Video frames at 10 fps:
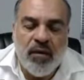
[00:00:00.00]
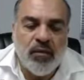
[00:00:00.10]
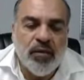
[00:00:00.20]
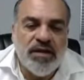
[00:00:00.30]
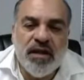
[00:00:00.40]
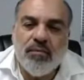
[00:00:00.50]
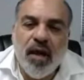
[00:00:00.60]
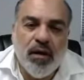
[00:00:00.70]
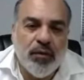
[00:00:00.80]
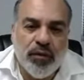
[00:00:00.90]
We see
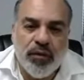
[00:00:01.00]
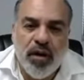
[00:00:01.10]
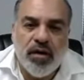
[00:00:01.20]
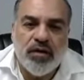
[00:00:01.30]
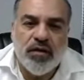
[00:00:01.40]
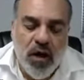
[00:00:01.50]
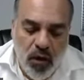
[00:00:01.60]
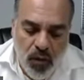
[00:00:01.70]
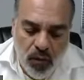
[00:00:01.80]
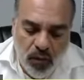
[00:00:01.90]
both.
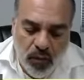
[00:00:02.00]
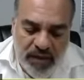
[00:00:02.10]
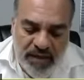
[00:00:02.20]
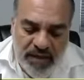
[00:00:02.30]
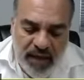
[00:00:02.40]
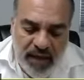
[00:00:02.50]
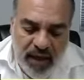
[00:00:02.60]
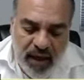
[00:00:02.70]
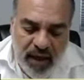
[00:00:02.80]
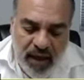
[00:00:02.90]
So we
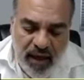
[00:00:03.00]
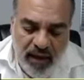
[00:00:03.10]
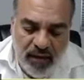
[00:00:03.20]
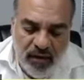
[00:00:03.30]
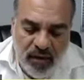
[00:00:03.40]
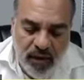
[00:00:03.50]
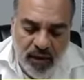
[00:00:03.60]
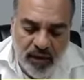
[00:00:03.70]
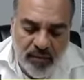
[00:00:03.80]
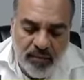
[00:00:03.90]
see
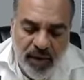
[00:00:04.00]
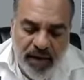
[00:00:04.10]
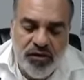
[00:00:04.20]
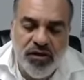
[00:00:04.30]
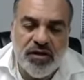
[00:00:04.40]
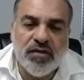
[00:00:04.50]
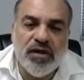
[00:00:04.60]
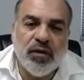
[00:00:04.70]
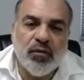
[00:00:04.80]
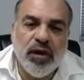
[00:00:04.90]
patients,
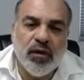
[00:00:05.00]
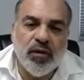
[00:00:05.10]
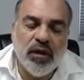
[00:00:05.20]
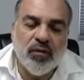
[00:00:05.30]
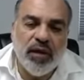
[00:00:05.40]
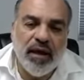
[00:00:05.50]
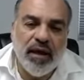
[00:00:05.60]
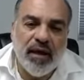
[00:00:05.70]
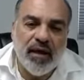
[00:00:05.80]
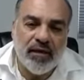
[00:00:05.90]
and we
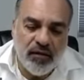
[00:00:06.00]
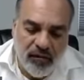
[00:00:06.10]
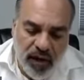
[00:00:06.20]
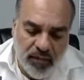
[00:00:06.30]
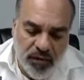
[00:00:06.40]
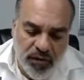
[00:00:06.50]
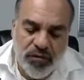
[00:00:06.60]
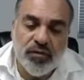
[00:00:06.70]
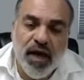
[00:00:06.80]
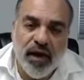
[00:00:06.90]
divide them into
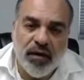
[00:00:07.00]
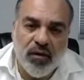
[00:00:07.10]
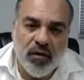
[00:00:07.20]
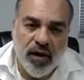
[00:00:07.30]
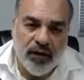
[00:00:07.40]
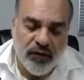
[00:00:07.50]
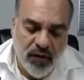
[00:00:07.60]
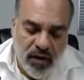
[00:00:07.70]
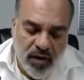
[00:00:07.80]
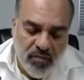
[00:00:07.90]
two categories,
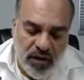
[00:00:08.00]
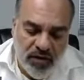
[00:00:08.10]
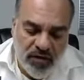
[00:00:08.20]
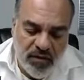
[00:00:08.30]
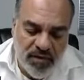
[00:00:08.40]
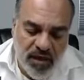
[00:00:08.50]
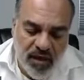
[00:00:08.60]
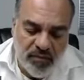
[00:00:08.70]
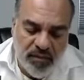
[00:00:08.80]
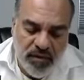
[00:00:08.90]
because
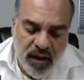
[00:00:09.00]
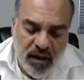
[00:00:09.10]
sometimes,